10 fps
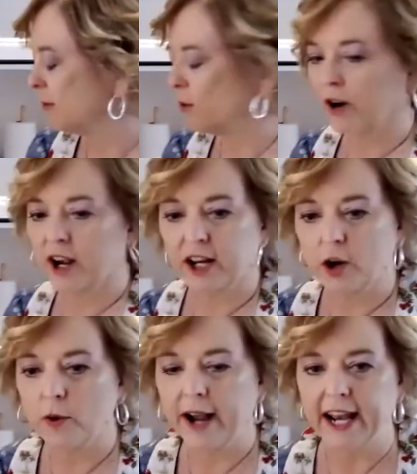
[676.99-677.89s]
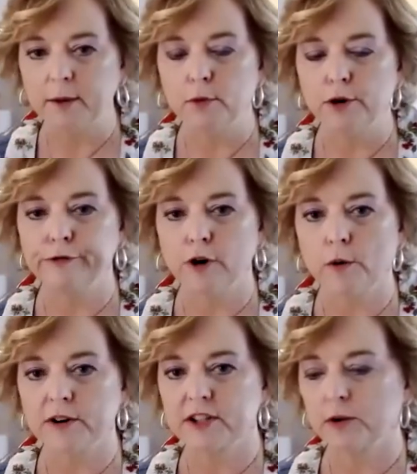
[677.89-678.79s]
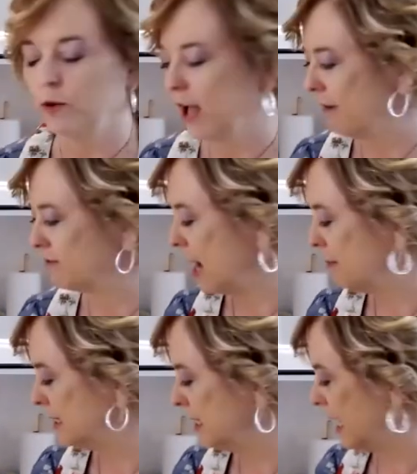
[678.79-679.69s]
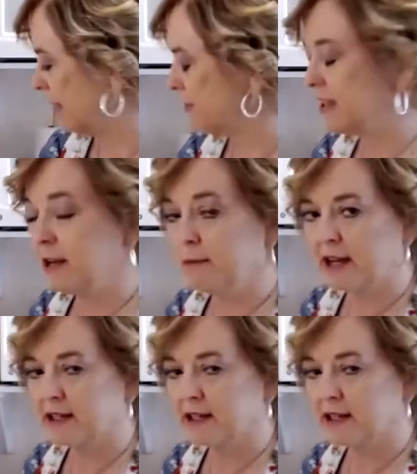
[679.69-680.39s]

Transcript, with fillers: but we're going to go ahead and move forward so we'll have time to get everything